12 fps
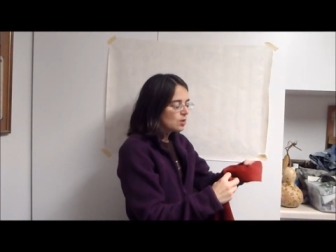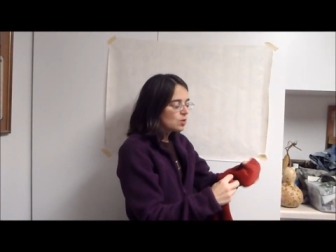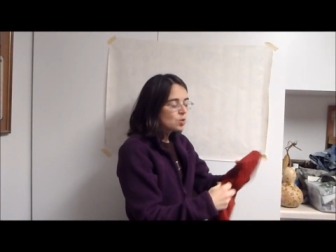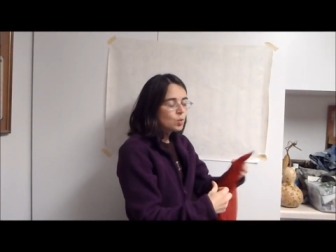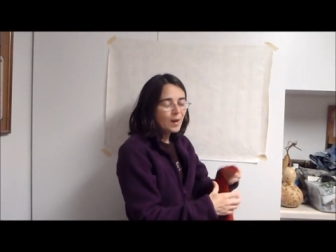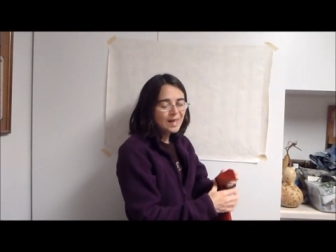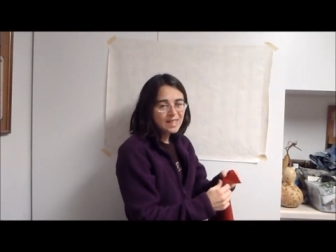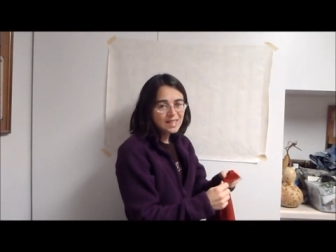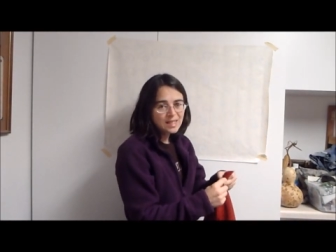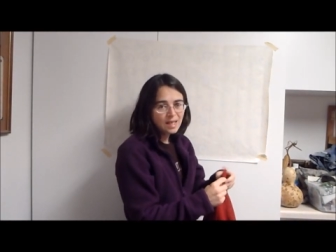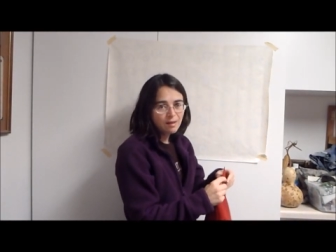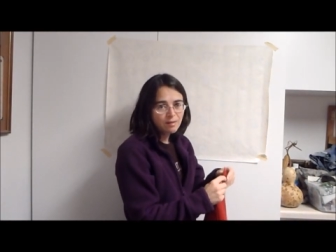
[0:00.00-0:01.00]

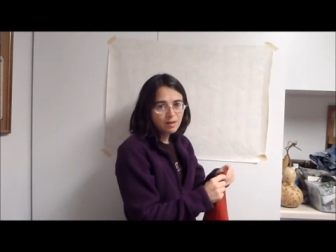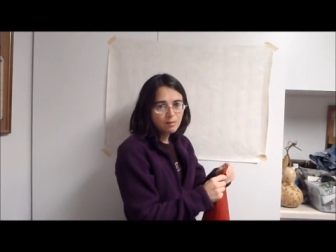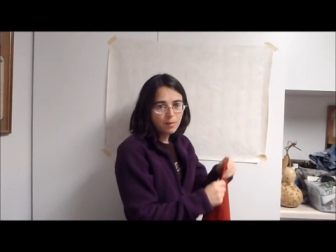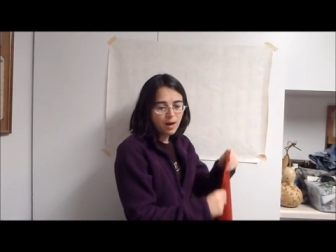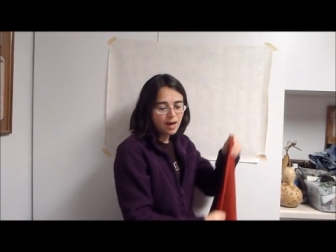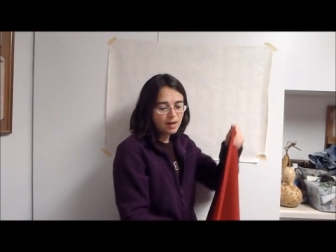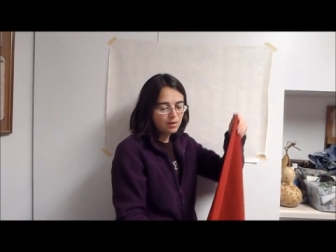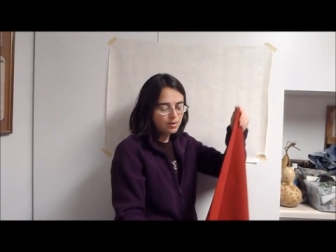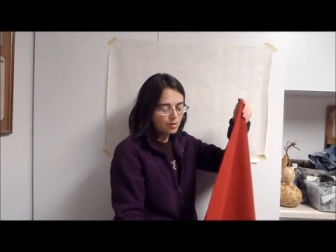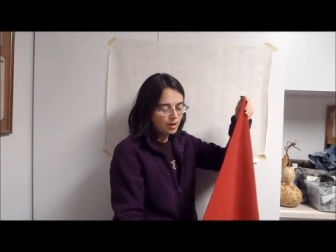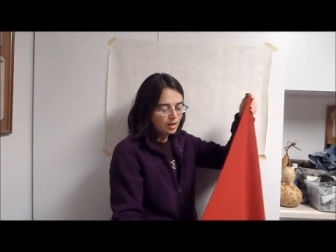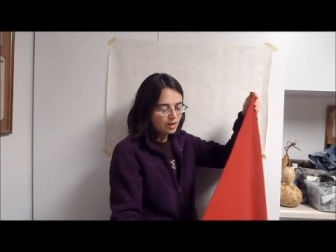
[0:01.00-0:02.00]
27 by
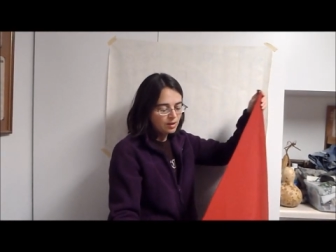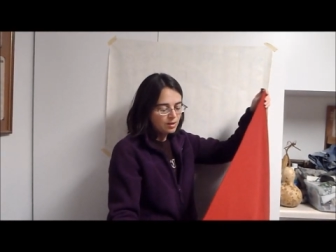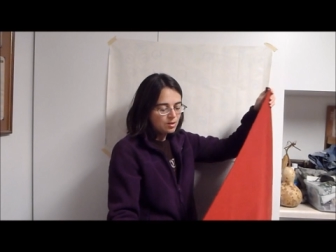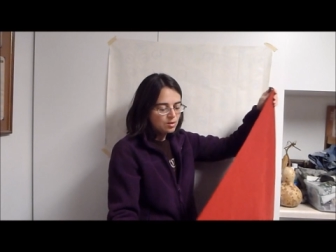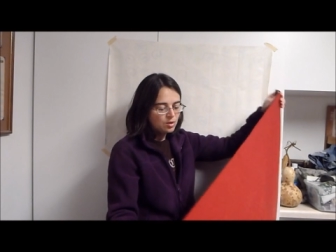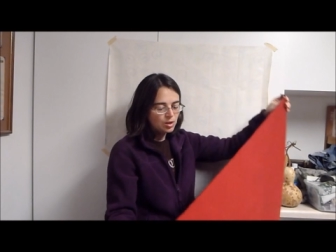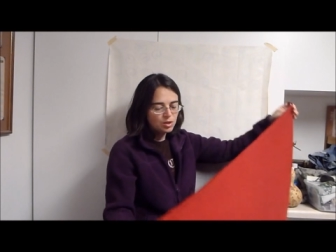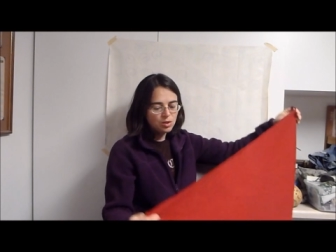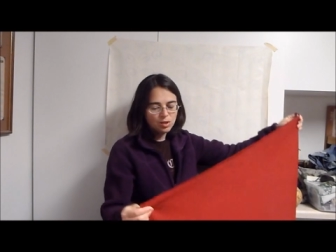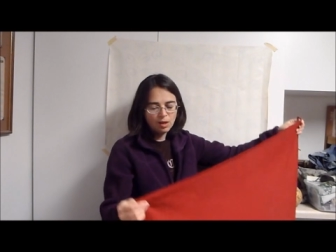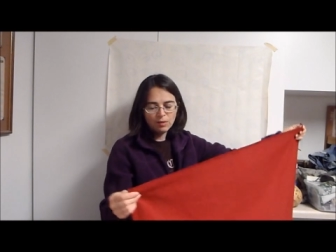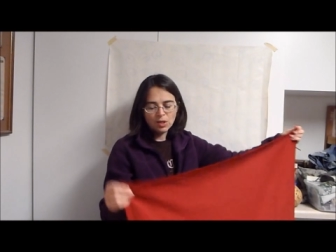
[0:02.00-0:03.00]
30. So get
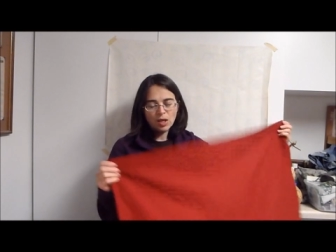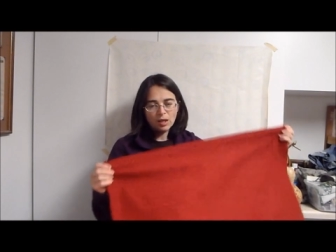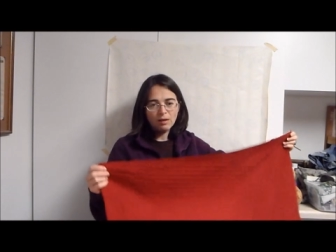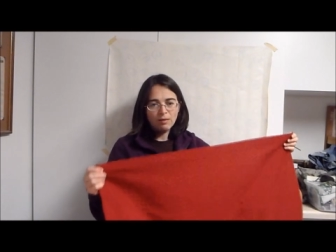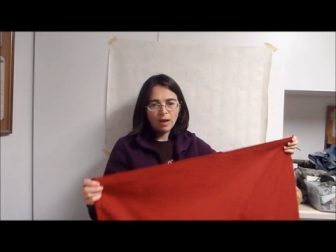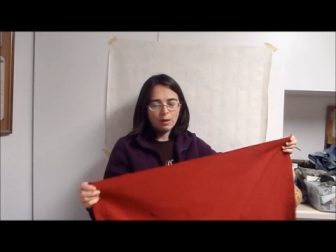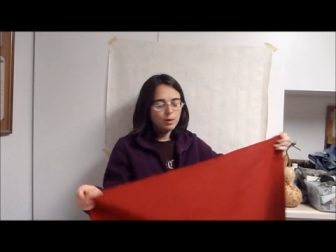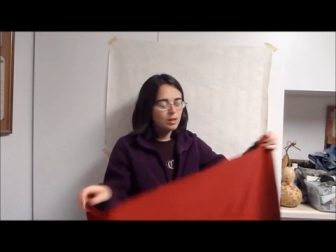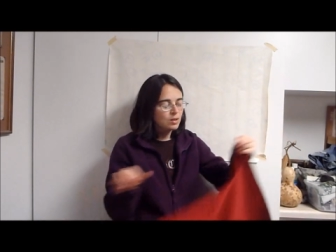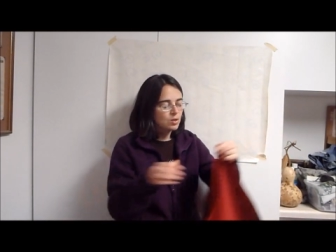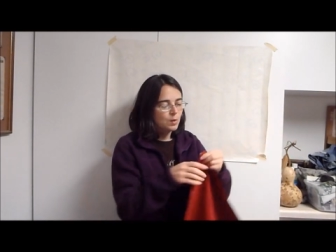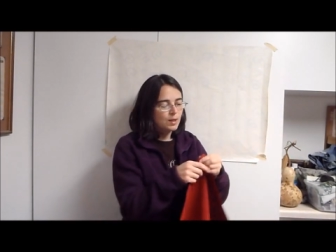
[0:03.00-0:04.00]
yourself a chunk of fabric,
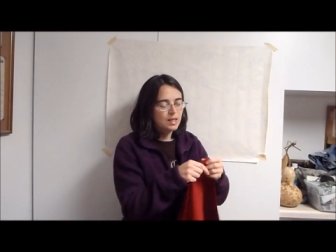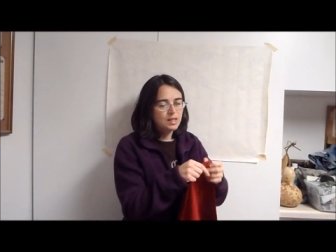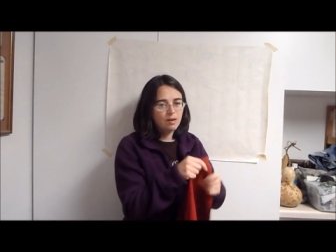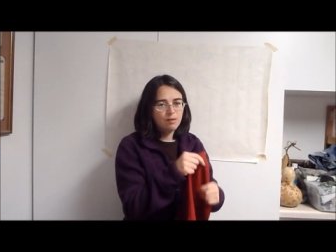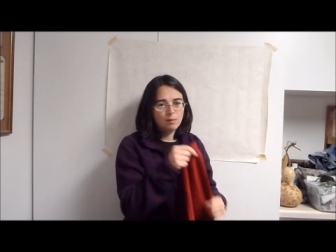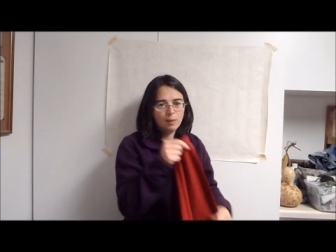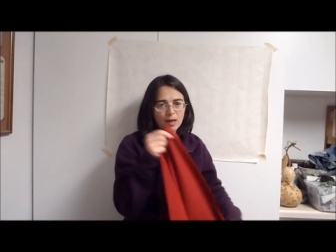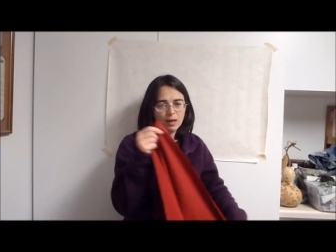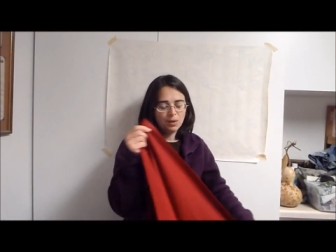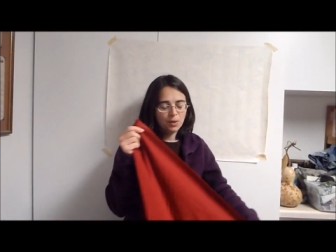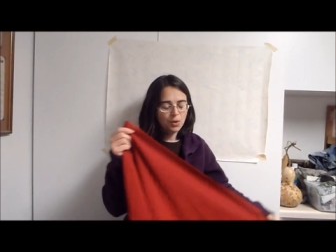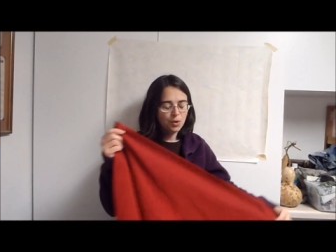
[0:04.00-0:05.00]
27 by
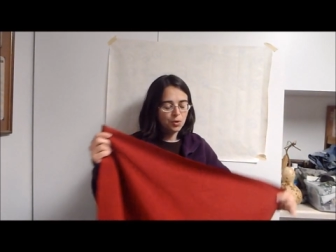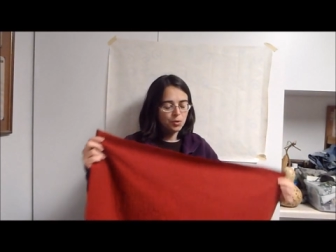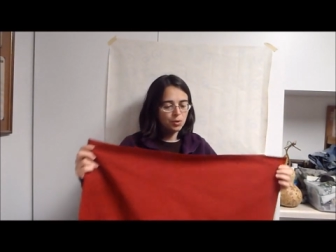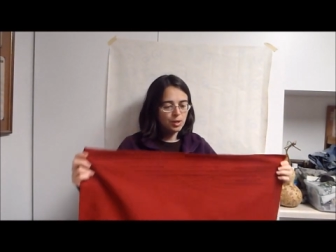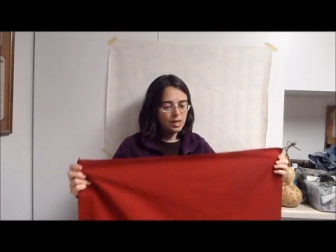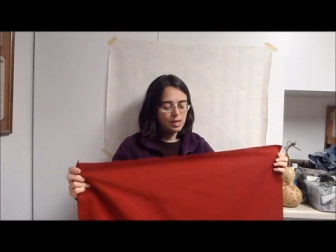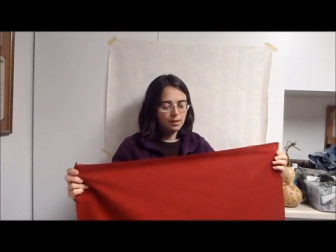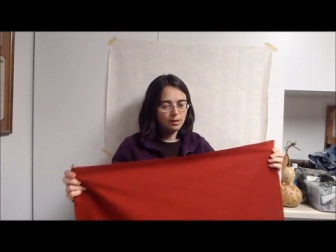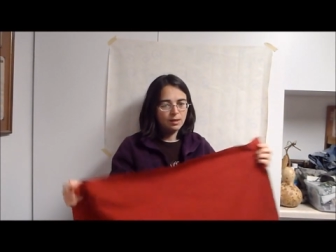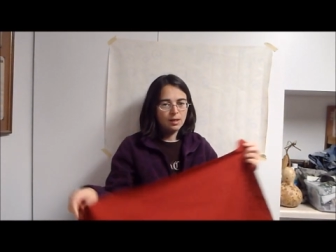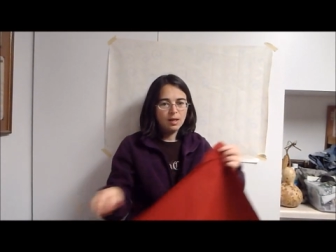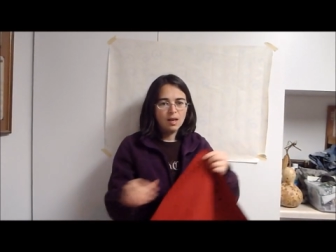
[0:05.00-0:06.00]
30,
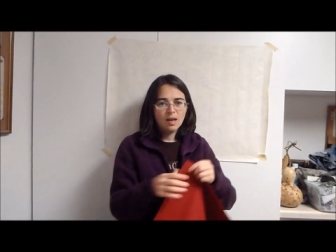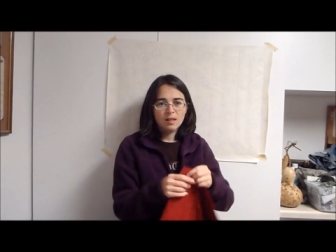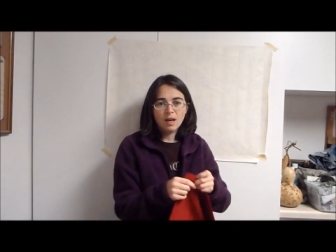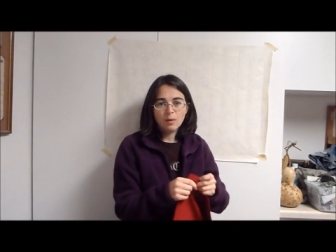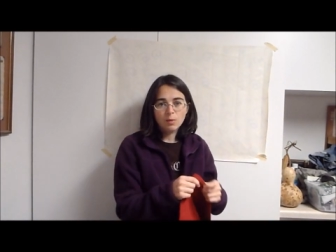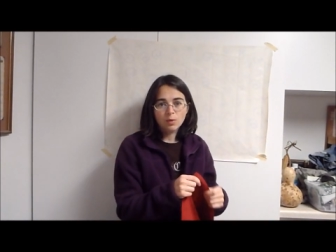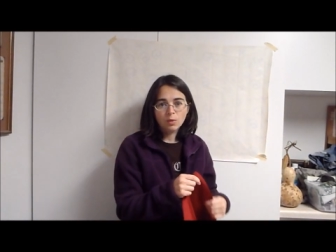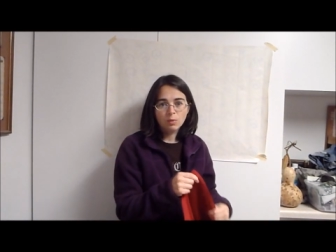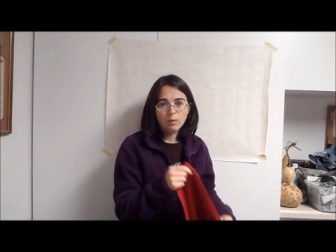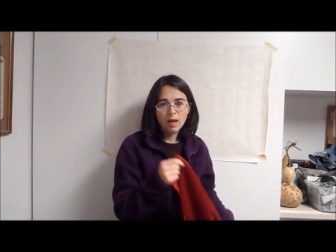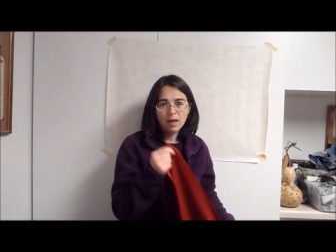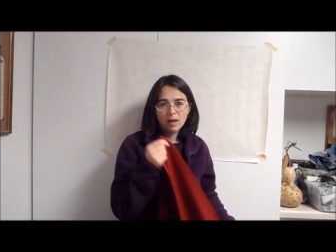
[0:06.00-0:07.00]
and that will
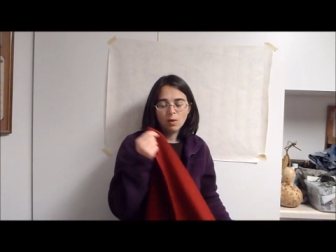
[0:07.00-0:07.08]
make